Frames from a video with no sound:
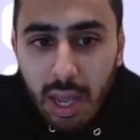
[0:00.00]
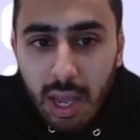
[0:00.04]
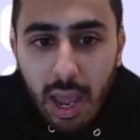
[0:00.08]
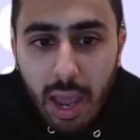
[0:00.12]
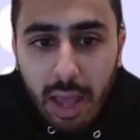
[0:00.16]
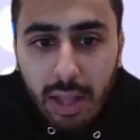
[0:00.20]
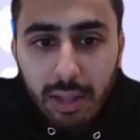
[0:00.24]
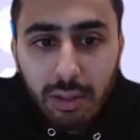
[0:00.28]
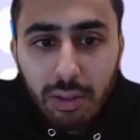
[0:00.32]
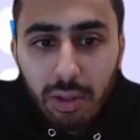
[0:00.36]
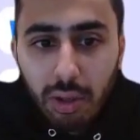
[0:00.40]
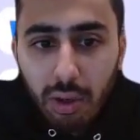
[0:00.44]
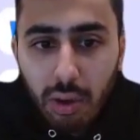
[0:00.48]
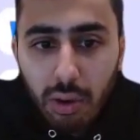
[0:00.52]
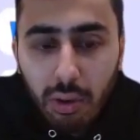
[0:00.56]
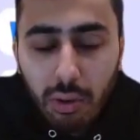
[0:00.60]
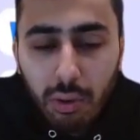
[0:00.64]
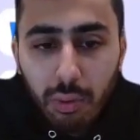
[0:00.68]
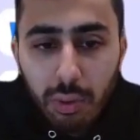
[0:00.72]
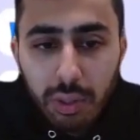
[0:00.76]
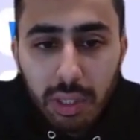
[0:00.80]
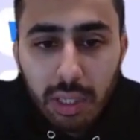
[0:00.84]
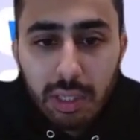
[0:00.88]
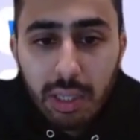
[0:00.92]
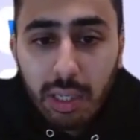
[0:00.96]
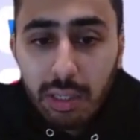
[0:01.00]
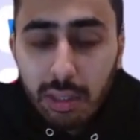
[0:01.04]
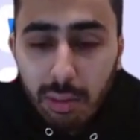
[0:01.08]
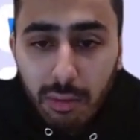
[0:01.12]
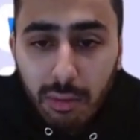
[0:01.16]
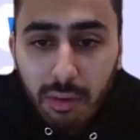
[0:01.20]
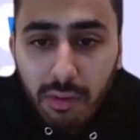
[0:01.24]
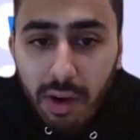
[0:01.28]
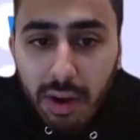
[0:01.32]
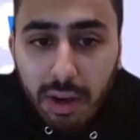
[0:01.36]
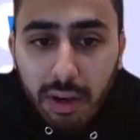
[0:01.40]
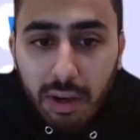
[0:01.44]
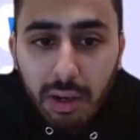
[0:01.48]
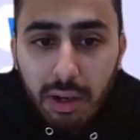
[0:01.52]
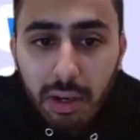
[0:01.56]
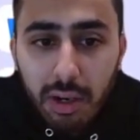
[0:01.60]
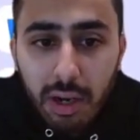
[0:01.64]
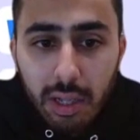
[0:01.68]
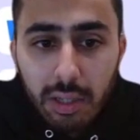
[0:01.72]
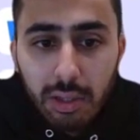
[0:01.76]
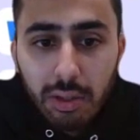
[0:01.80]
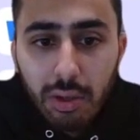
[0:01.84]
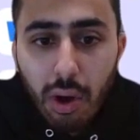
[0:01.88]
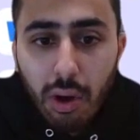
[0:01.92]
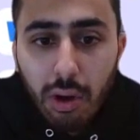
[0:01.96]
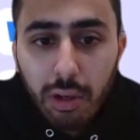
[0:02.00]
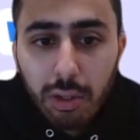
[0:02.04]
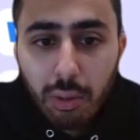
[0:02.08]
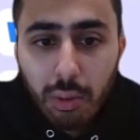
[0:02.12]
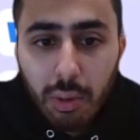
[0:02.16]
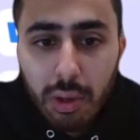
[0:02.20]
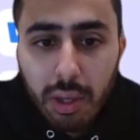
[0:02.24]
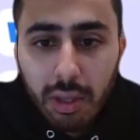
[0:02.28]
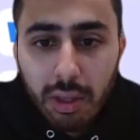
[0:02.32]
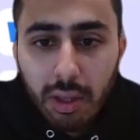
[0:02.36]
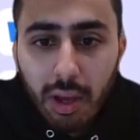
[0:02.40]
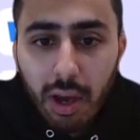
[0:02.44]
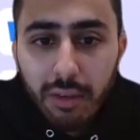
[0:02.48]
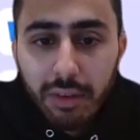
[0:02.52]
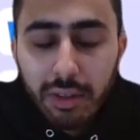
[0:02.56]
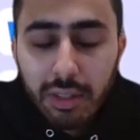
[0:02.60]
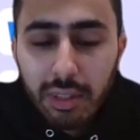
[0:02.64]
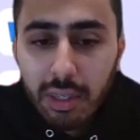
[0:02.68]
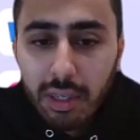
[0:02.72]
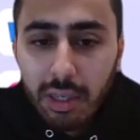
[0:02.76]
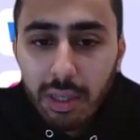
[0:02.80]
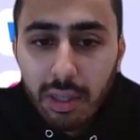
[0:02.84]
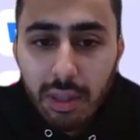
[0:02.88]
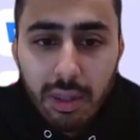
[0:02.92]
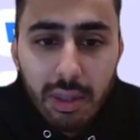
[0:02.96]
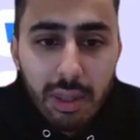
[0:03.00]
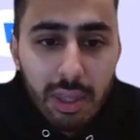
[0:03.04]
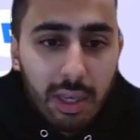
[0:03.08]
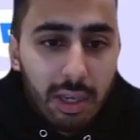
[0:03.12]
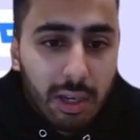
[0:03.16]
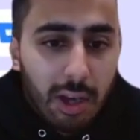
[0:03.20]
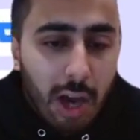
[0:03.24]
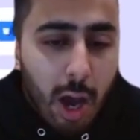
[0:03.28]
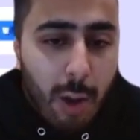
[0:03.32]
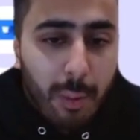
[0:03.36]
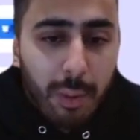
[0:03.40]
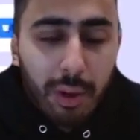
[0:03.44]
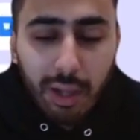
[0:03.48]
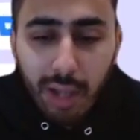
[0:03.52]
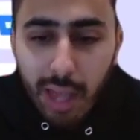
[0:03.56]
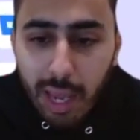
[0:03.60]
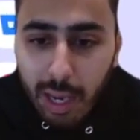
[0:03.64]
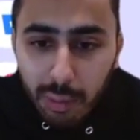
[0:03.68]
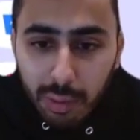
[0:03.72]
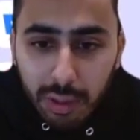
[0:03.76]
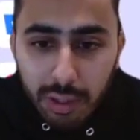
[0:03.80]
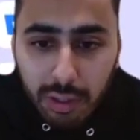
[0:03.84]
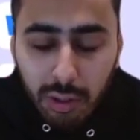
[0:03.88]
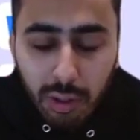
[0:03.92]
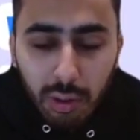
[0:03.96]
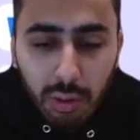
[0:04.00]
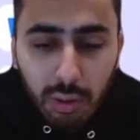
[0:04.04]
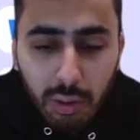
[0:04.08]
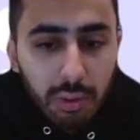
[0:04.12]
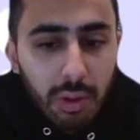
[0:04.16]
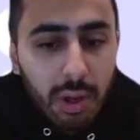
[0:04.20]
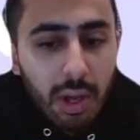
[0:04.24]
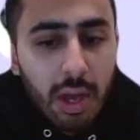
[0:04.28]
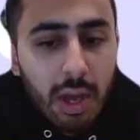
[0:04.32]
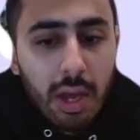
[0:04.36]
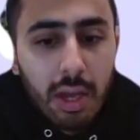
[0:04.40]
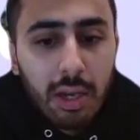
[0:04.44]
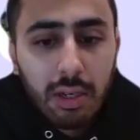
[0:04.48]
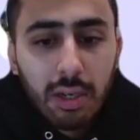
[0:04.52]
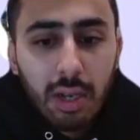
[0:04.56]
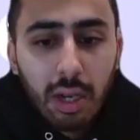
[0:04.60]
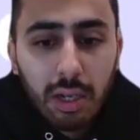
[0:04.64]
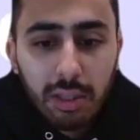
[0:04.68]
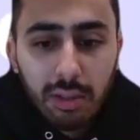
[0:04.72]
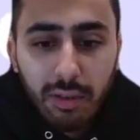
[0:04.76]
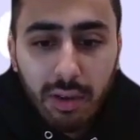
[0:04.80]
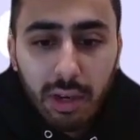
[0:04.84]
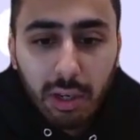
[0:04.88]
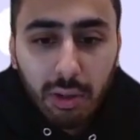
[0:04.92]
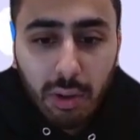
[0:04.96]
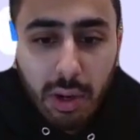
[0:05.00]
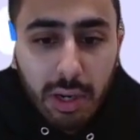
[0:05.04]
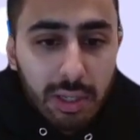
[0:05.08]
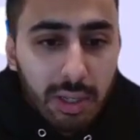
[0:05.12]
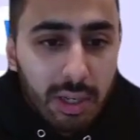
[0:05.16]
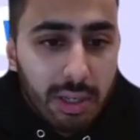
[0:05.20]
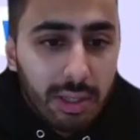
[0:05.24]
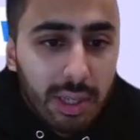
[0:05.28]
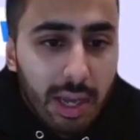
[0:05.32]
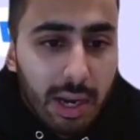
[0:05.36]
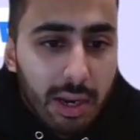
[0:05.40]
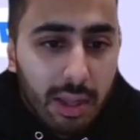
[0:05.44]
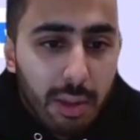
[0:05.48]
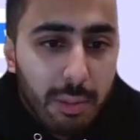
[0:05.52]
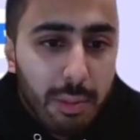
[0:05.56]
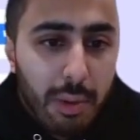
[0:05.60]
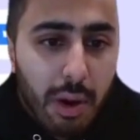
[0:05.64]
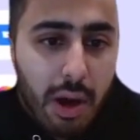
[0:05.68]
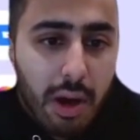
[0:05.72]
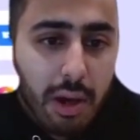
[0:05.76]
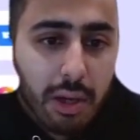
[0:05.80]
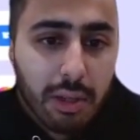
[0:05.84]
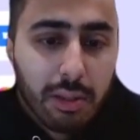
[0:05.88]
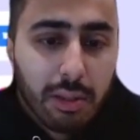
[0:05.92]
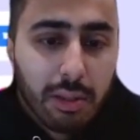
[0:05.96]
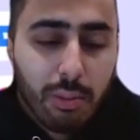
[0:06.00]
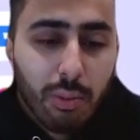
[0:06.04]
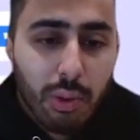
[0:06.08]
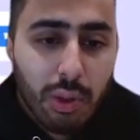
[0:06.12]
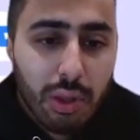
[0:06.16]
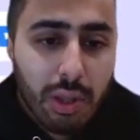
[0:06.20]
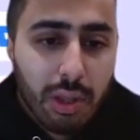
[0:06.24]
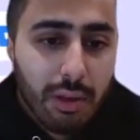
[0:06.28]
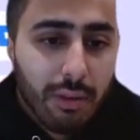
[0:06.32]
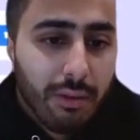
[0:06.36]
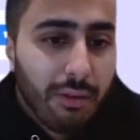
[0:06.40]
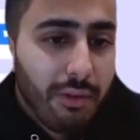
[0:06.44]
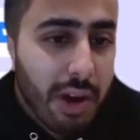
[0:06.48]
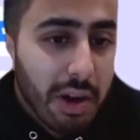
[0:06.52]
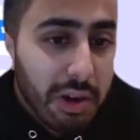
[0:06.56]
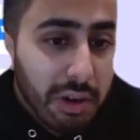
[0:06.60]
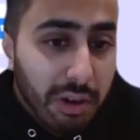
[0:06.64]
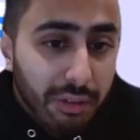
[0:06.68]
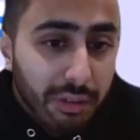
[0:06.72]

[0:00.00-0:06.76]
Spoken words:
And so with a system of record, it starts with obviously the common language. So tons of integrations out of the box with a very